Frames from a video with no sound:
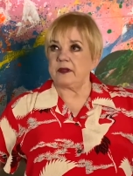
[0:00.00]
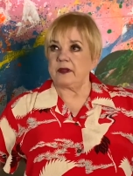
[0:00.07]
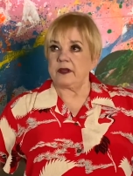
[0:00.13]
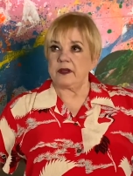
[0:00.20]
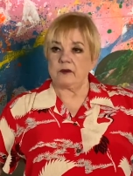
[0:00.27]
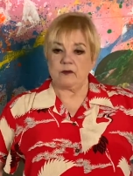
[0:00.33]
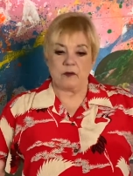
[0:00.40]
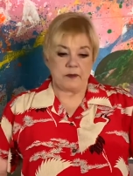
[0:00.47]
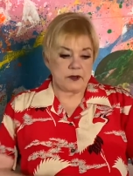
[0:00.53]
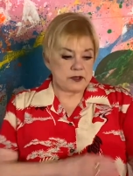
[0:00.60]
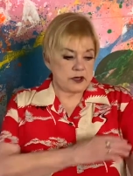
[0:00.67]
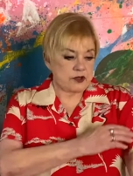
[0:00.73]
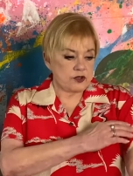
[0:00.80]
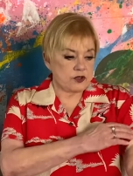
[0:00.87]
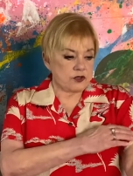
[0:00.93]
and a woman
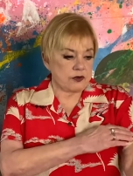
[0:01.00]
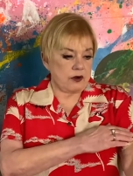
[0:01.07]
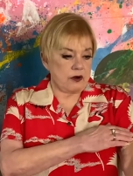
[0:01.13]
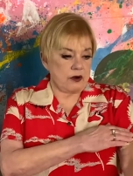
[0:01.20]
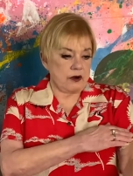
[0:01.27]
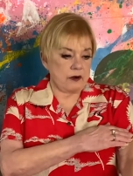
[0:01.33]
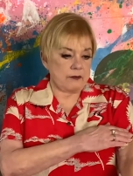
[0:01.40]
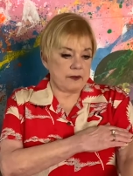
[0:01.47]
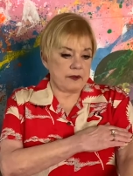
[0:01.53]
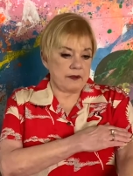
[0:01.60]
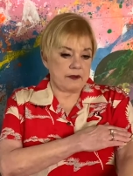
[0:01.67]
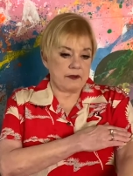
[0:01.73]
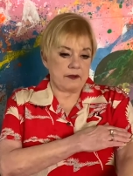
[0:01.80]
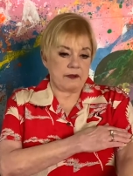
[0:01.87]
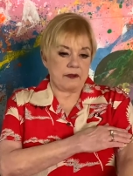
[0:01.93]
touches their arm
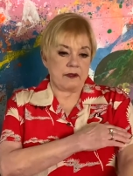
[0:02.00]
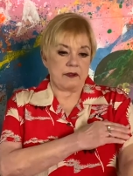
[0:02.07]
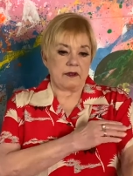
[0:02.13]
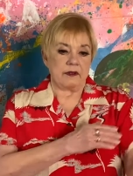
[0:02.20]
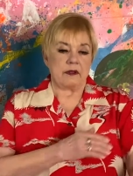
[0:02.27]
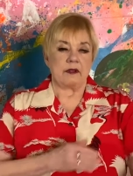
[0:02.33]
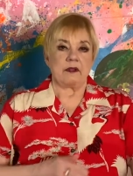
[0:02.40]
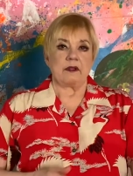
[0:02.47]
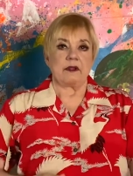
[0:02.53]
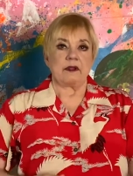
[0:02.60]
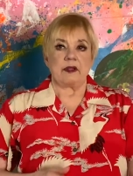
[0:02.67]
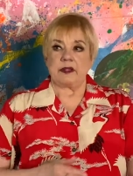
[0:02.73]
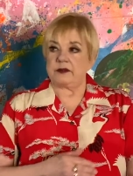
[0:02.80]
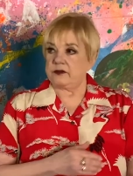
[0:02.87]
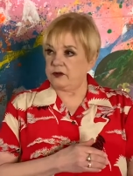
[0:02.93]

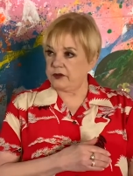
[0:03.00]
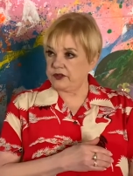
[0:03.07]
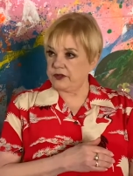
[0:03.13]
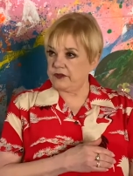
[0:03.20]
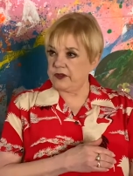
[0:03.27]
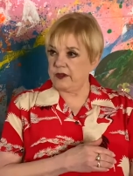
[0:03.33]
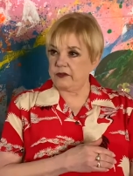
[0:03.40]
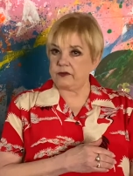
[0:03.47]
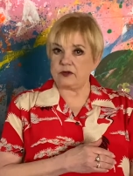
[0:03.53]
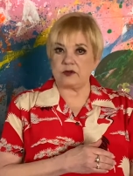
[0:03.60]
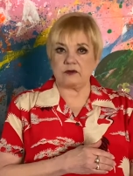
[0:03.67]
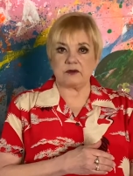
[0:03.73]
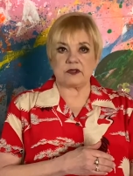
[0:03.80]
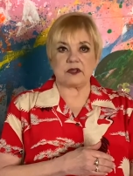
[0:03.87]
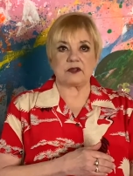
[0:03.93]
and looks at the other two
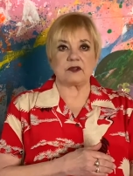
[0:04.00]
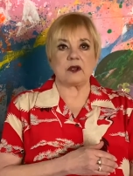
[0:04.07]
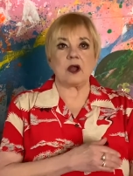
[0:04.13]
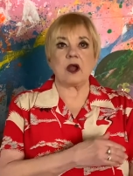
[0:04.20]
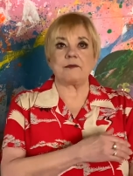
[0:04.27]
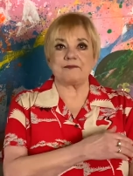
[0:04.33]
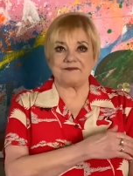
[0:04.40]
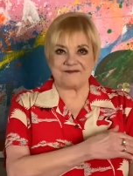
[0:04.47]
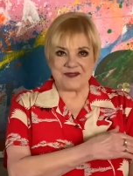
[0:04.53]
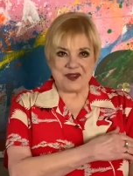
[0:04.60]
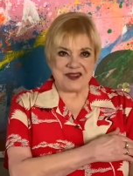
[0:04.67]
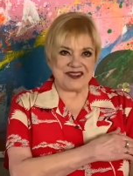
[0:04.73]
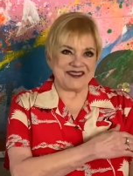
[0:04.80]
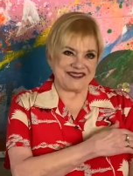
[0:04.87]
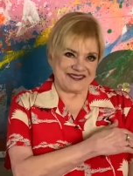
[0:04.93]
and says, "Oh,
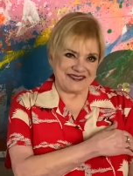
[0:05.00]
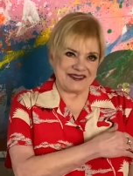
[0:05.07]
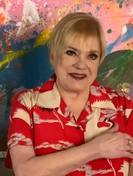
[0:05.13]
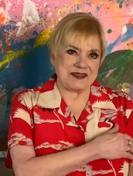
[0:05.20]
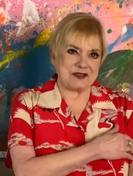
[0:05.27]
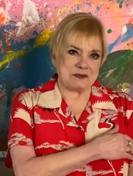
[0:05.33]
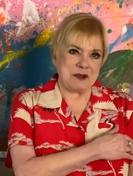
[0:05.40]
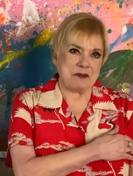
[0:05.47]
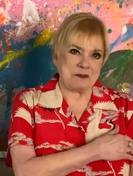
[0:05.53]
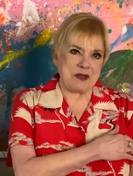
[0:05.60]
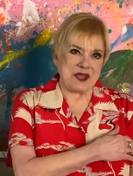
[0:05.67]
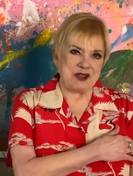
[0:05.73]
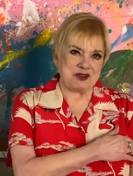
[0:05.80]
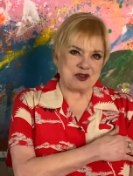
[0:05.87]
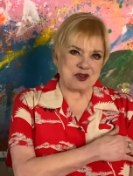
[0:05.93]
it's my
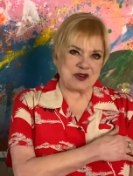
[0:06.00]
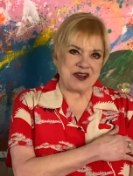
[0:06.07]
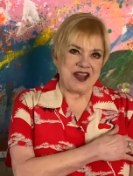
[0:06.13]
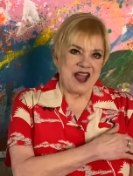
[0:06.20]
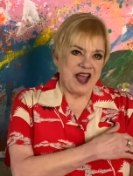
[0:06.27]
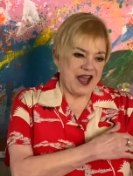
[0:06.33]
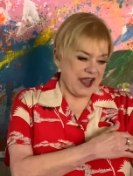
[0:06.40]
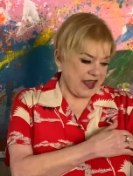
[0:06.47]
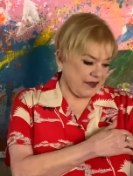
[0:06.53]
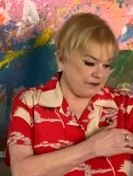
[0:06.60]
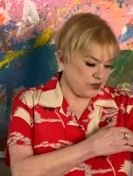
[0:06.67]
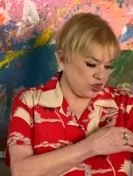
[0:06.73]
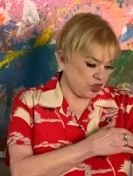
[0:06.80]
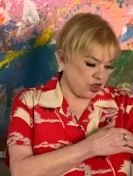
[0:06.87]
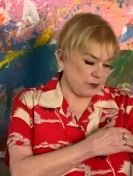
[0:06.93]
pager. I have a
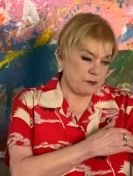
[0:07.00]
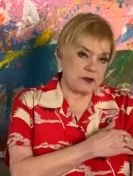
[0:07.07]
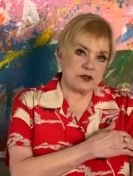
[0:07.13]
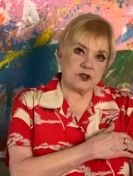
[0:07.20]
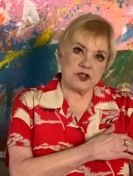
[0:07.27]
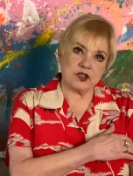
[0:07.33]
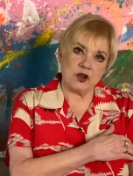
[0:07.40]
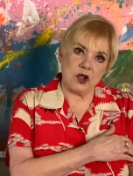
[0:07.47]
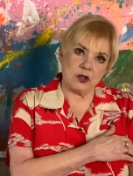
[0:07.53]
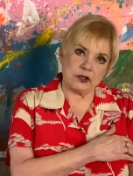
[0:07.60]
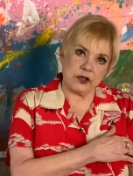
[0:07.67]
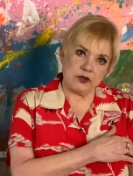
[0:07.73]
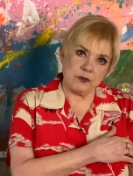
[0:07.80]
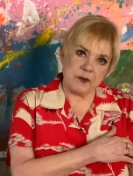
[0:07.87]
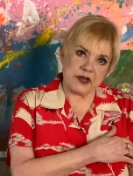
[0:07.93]
chip installed
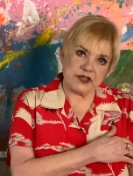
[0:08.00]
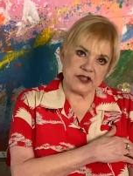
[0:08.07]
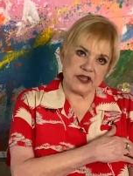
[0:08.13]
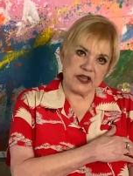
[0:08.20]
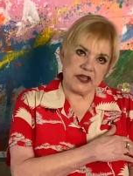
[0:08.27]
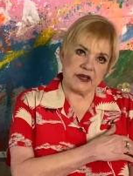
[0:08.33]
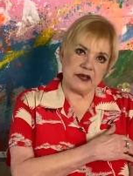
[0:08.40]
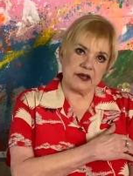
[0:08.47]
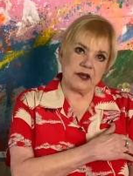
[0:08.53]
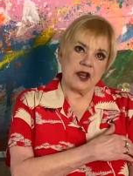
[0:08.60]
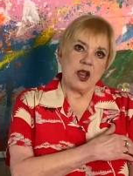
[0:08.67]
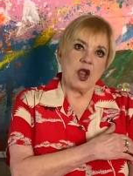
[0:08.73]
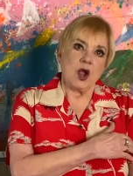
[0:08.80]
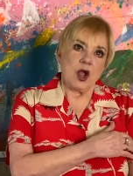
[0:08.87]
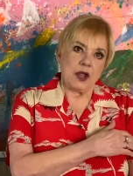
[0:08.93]
under my skin and
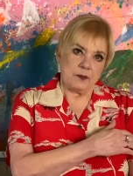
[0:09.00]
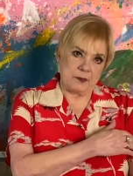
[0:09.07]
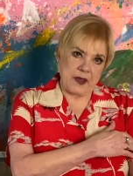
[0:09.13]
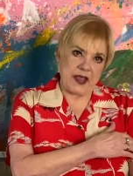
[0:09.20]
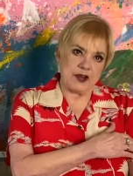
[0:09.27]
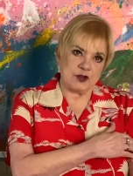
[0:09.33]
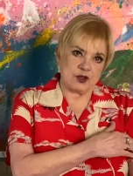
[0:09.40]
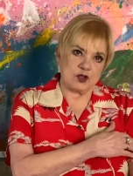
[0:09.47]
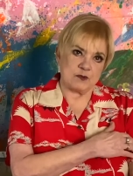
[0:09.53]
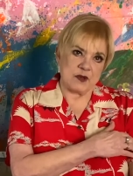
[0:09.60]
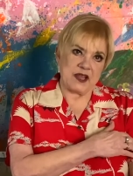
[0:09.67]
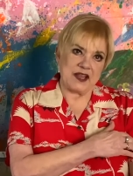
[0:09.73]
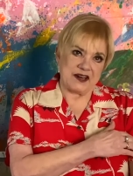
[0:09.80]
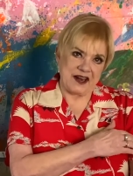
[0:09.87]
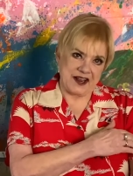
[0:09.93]
it pages
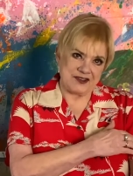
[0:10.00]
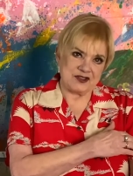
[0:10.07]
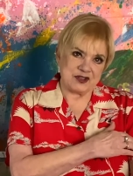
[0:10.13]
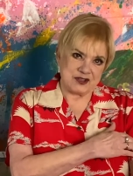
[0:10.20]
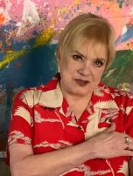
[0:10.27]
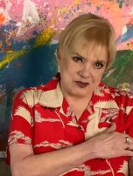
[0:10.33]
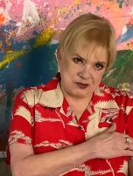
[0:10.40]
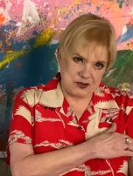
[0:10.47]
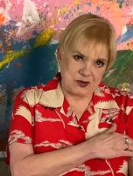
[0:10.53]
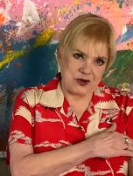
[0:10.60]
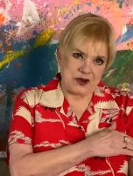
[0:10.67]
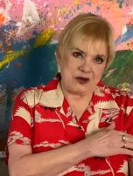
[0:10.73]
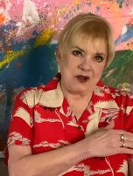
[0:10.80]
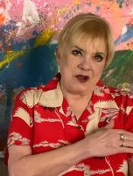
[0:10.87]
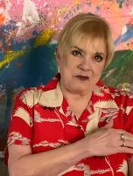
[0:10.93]
me and I just turn
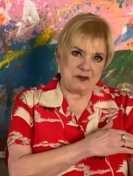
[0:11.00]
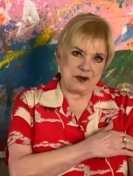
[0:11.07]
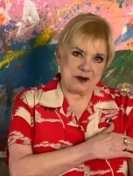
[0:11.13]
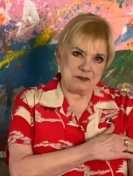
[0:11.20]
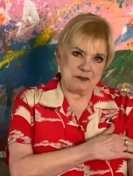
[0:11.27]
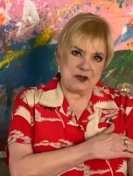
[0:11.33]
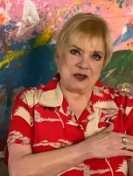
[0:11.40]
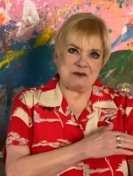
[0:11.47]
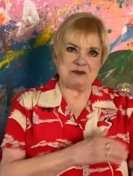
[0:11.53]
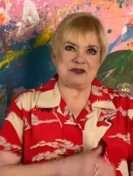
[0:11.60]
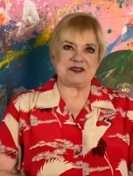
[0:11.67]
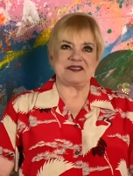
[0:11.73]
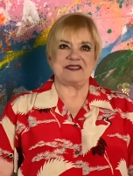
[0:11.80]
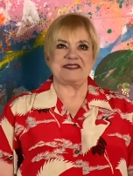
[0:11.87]
it off when it beeps."